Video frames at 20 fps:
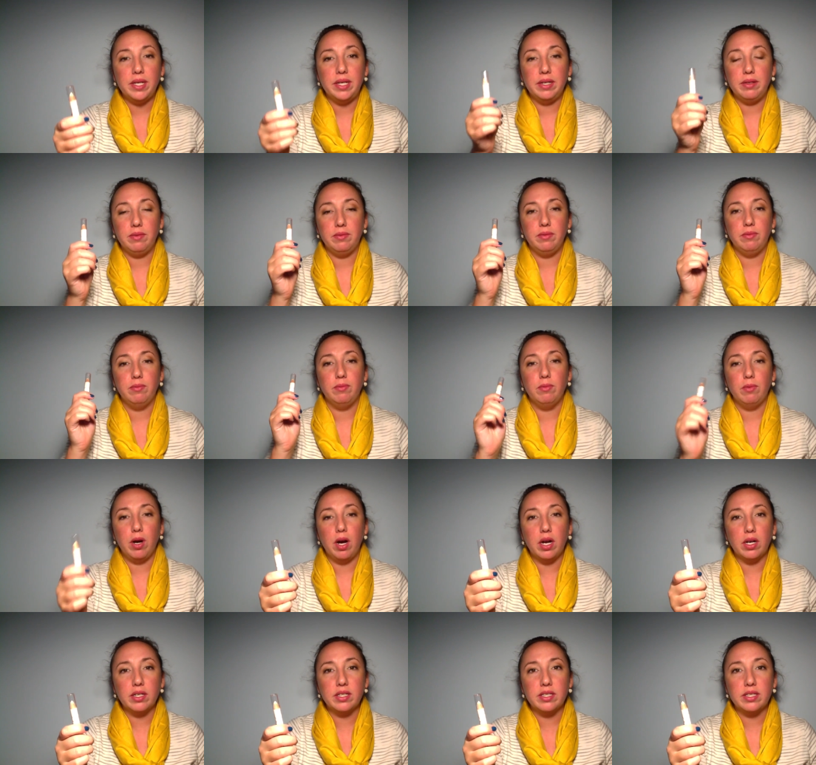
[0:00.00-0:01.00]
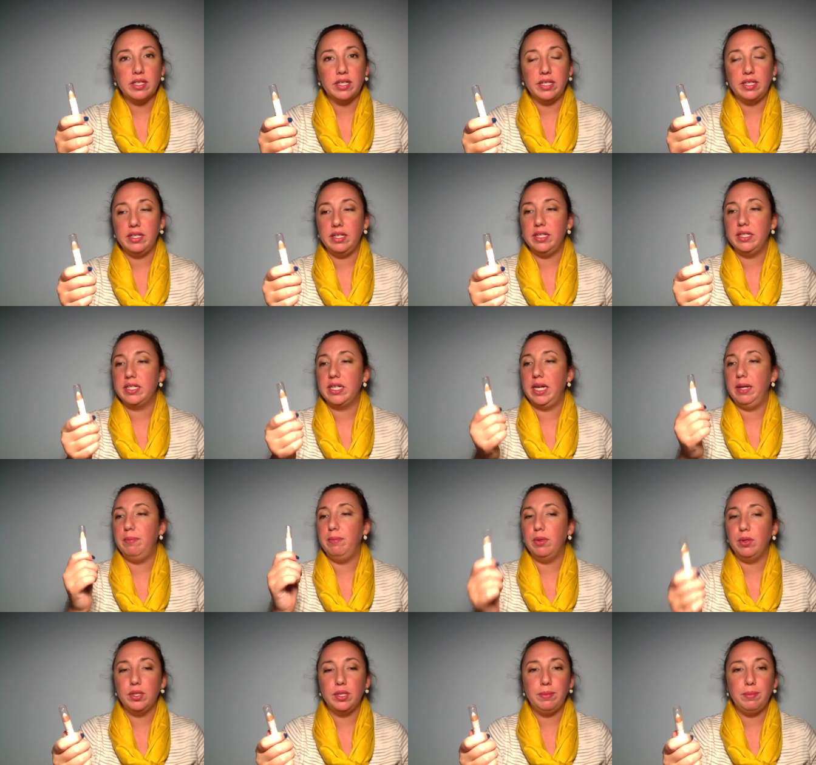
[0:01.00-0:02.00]
It rocks. It is a
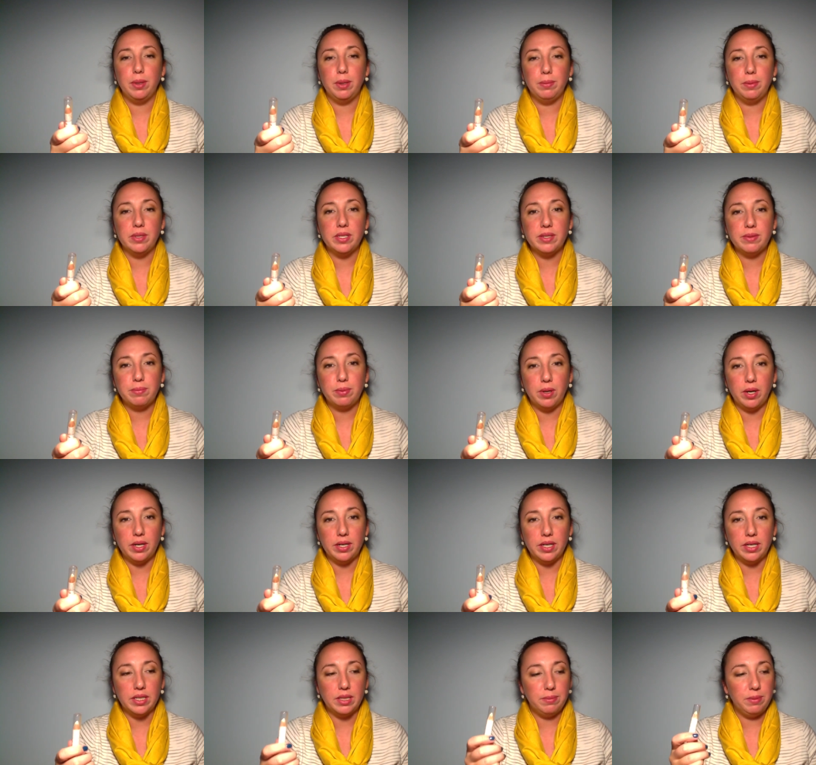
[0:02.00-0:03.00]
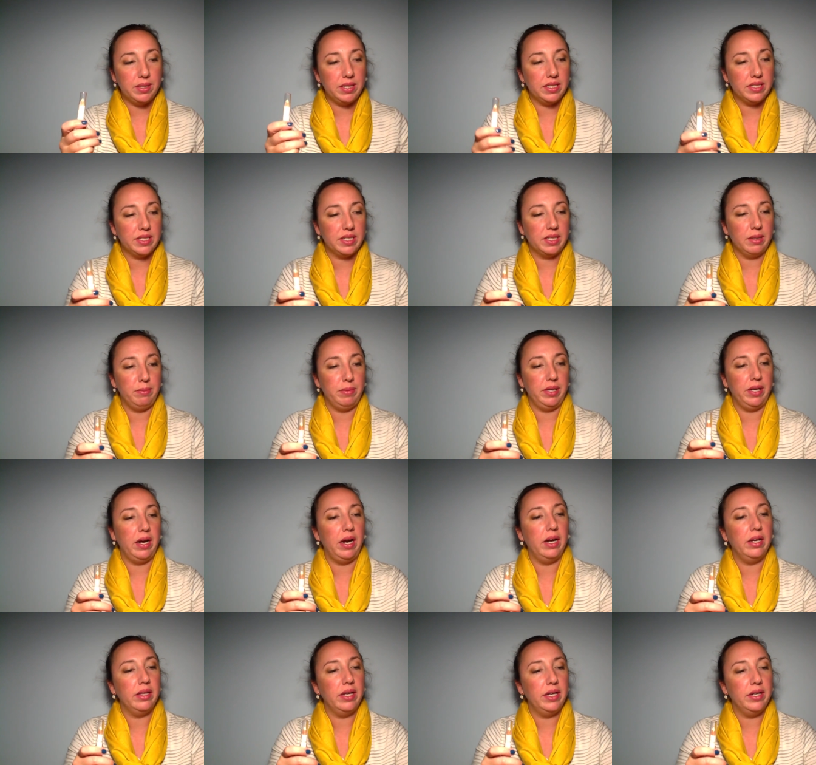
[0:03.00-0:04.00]
multi-purpose product because it can be a
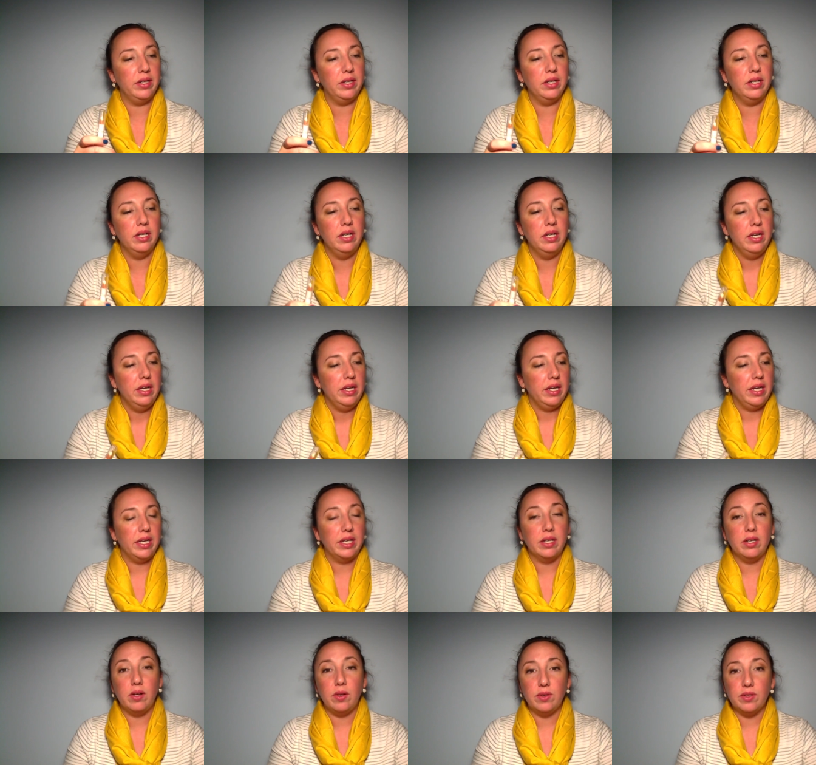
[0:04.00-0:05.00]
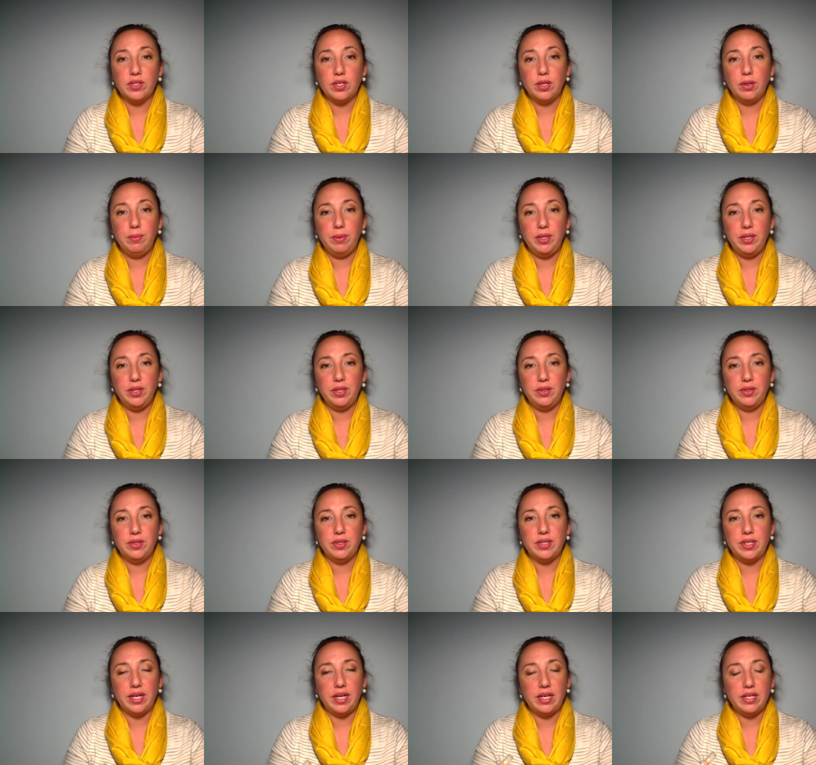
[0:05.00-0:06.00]
highlighter. It can also be
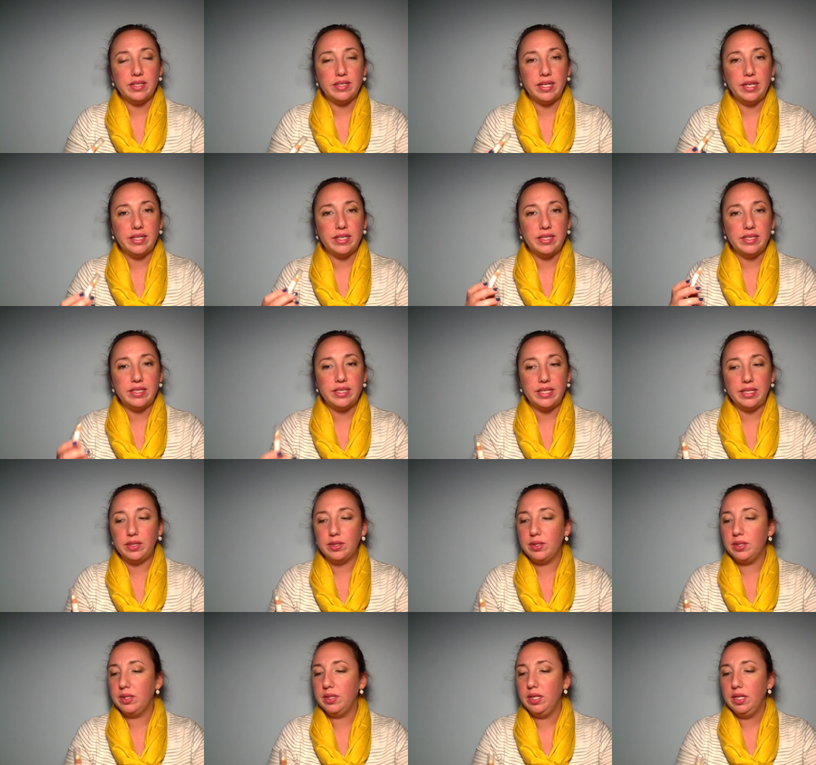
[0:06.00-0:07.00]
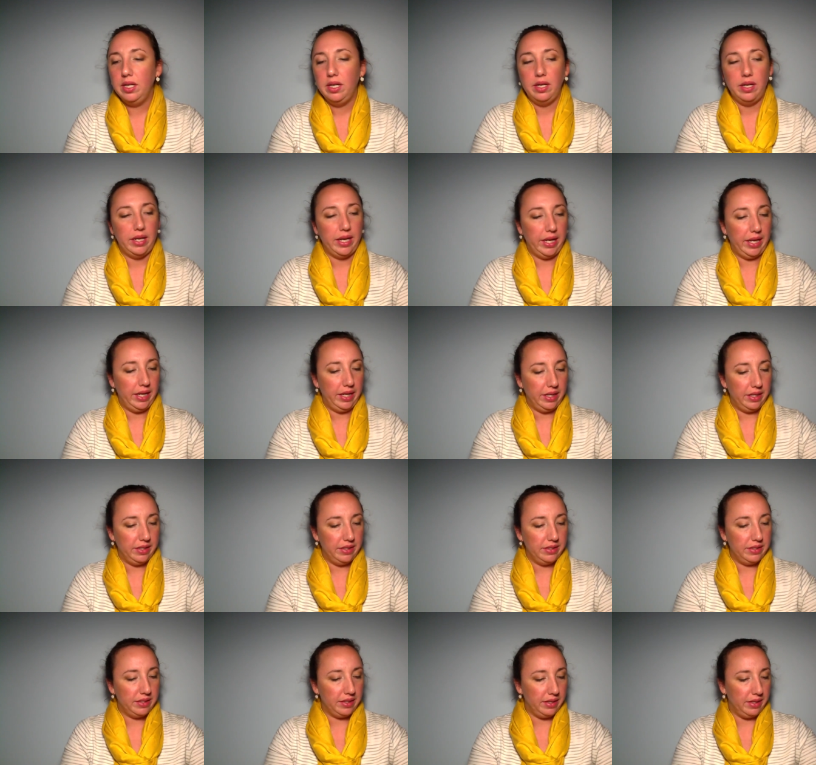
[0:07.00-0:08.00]
used as a concealer,
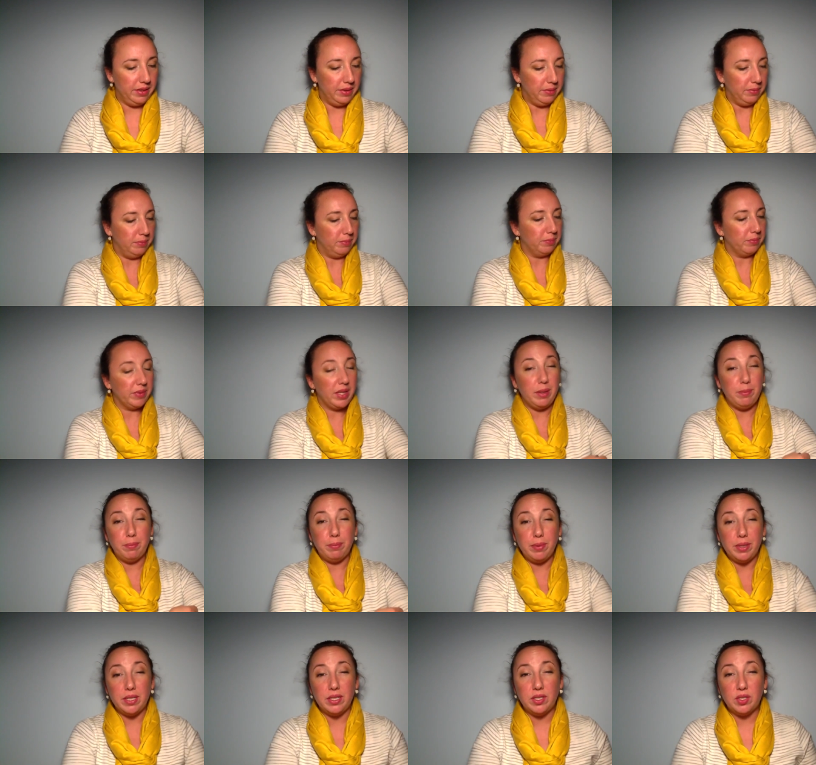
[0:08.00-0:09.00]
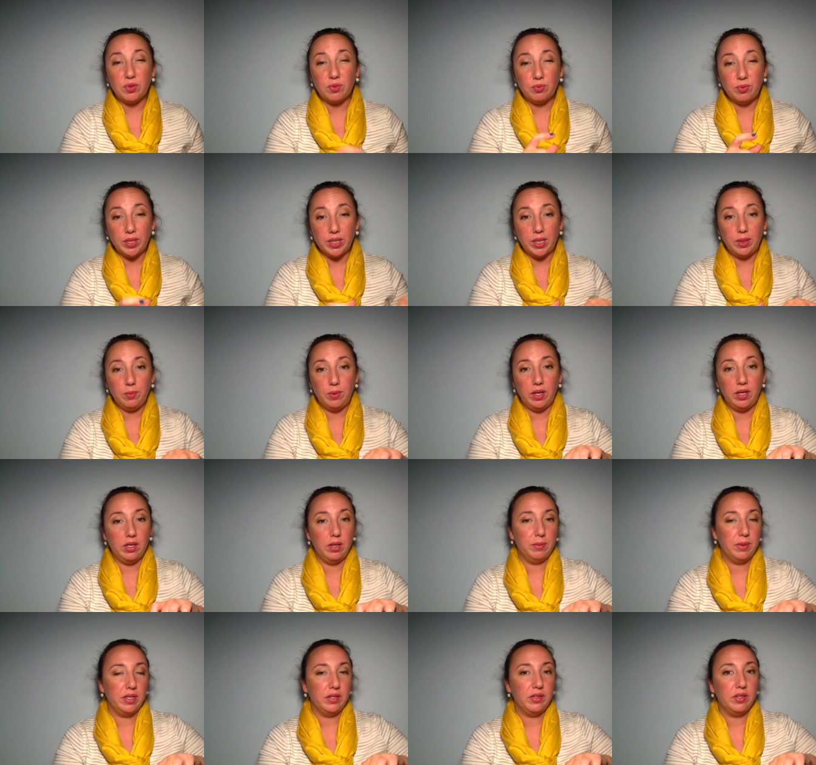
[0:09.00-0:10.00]
and um, it blends really well. I'm
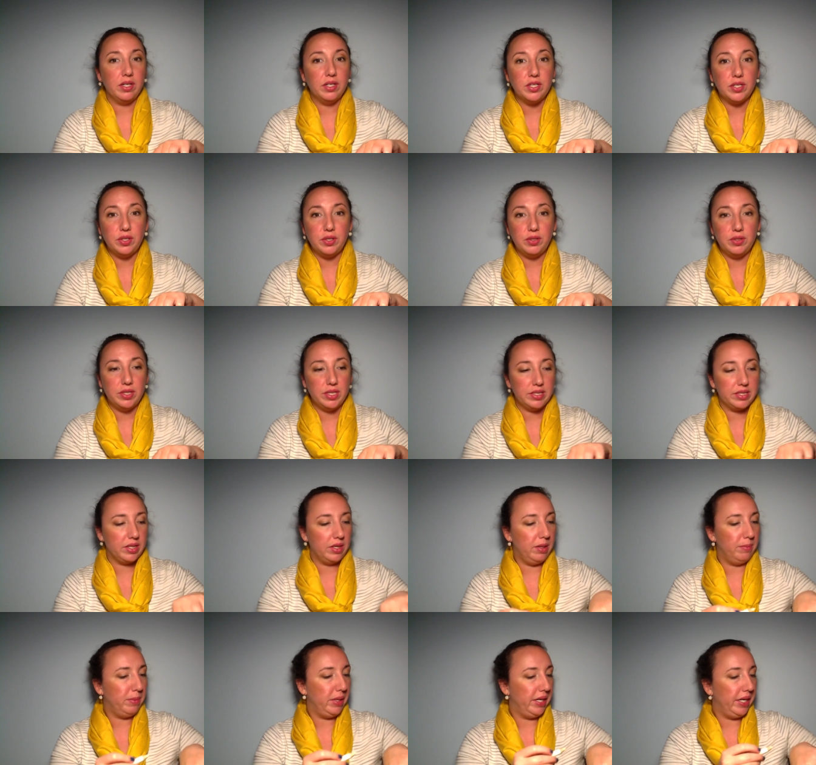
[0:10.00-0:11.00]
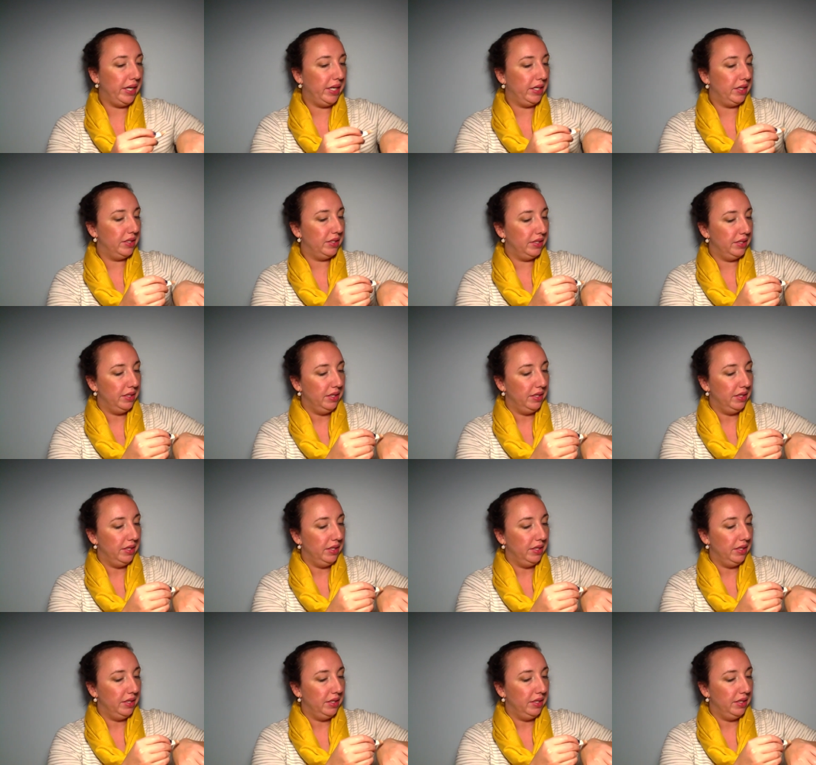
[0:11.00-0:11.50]
going to try to show you this on my hand.